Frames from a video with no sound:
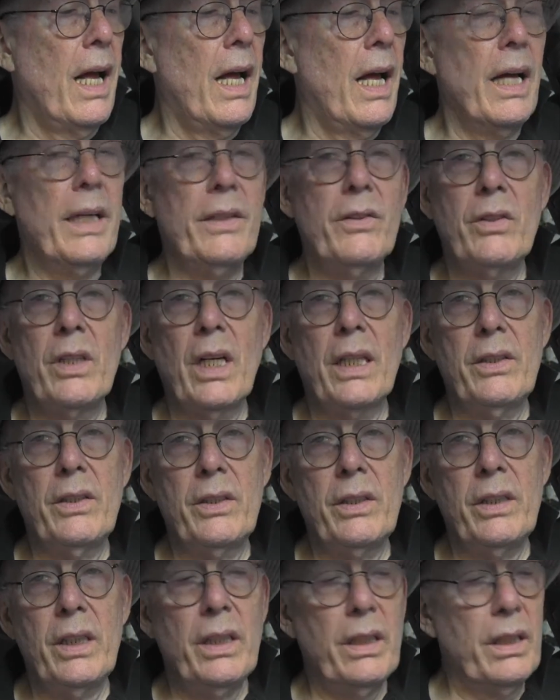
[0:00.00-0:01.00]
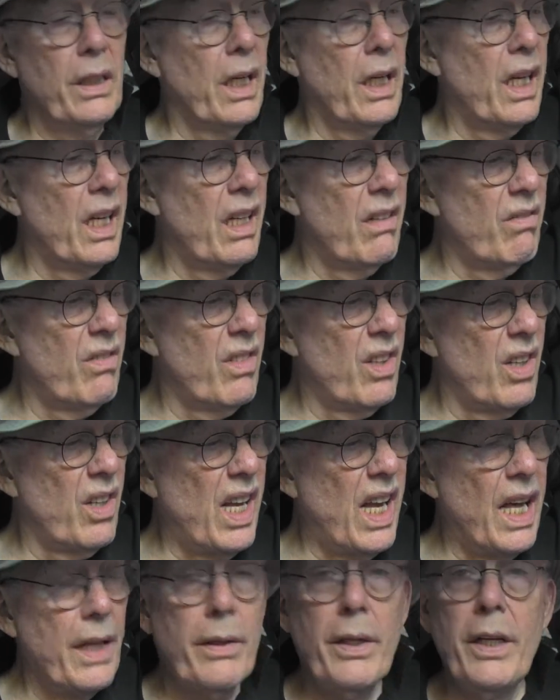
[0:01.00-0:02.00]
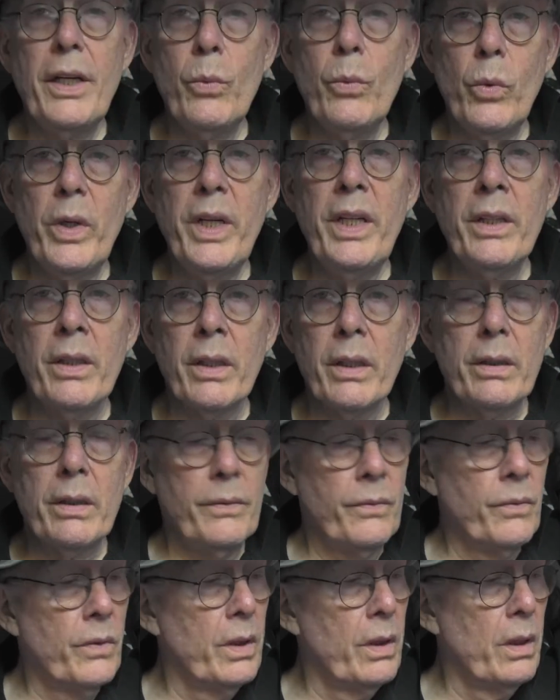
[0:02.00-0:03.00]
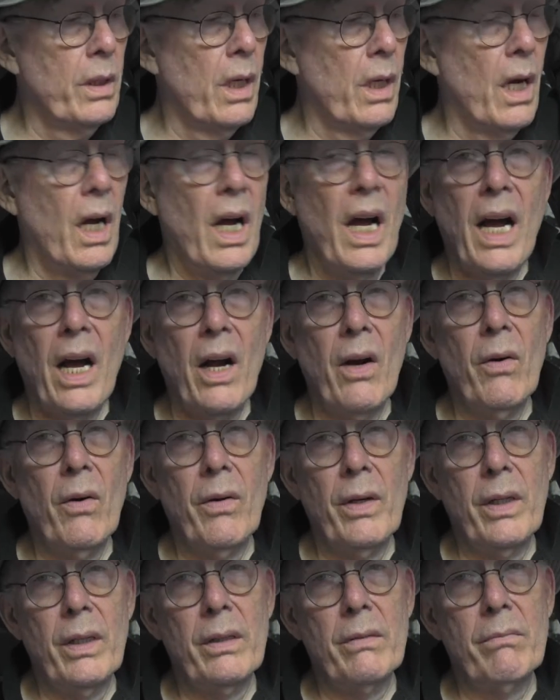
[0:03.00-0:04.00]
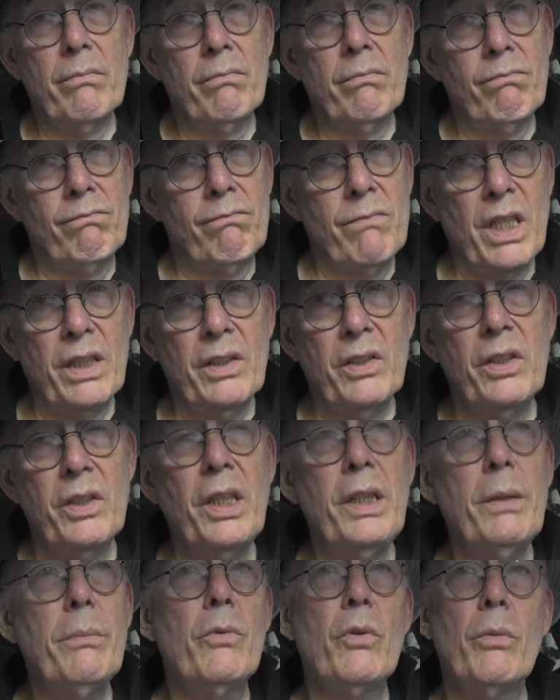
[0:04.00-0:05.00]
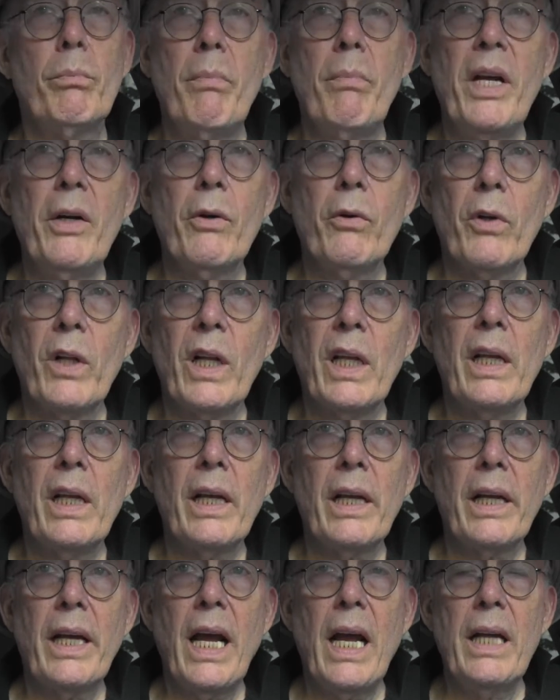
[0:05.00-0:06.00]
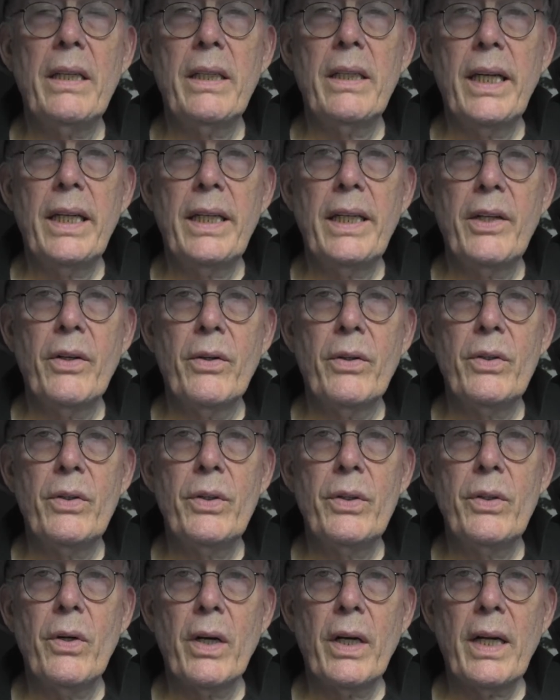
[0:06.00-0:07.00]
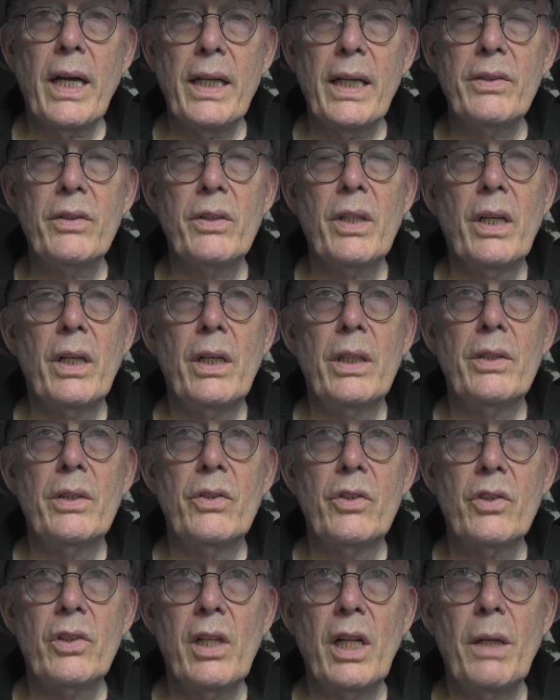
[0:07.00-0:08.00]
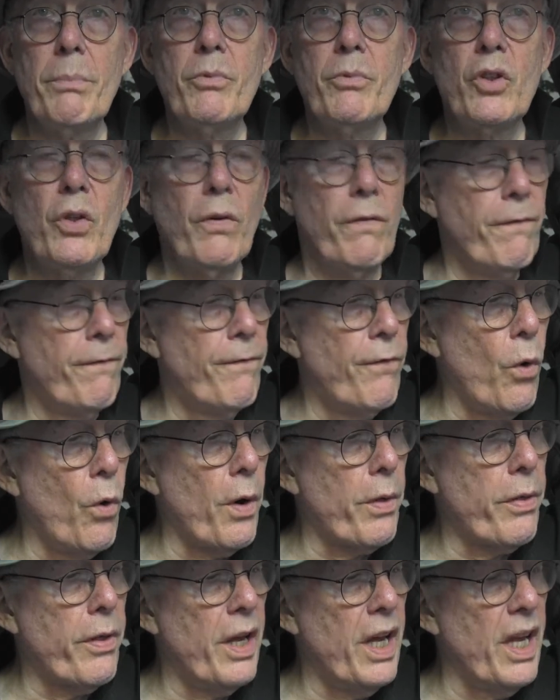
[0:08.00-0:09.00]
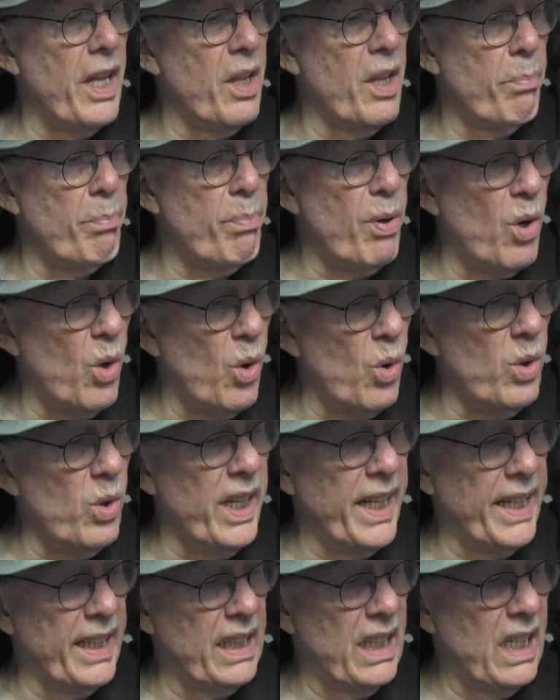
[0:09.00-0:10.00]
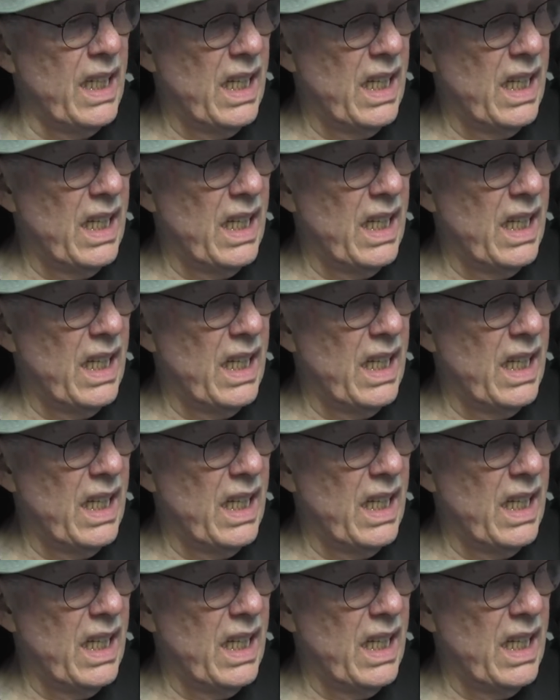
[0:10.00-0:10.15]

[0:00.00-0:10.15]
as I see uh, Anthony Weiner our uh, esteemed mayoral candidate here in New York, has slipped to fourth in the polling.